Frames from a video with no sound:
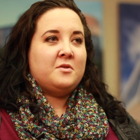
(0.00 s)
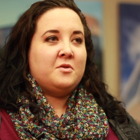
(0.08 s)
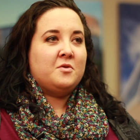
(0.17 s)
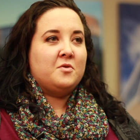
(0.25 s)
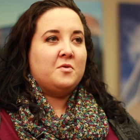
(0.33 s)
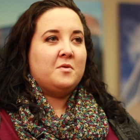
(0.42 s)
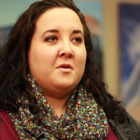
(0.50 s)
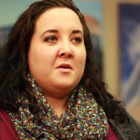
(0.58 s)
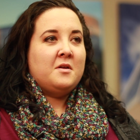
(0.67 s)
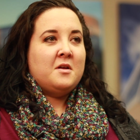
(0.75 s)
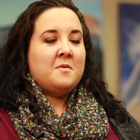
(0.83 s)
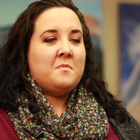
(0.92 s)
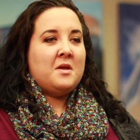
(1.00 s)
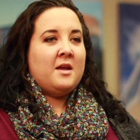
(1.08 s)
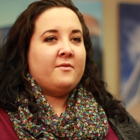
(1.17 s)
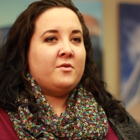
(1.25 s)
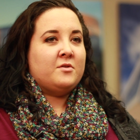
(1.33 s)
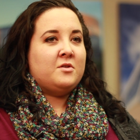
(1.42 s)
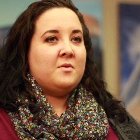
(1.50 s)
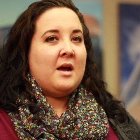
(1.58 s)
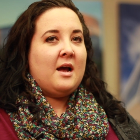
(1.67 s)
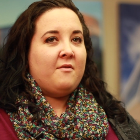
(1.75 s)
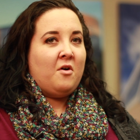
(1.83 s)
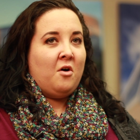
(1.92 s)
to be able to
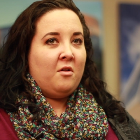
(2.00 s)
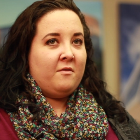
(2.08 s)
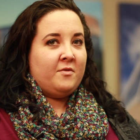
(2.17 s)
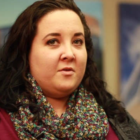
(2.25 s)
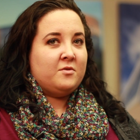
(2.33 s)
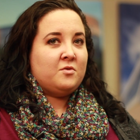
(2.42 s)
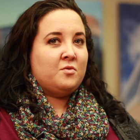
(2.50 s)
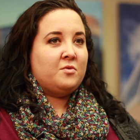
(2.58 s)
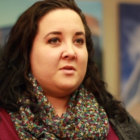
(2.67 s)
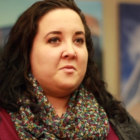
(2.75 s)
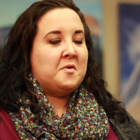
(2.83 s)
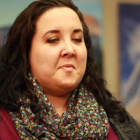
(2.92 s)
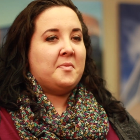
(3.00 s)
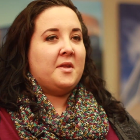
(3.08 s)
have all of those tools in one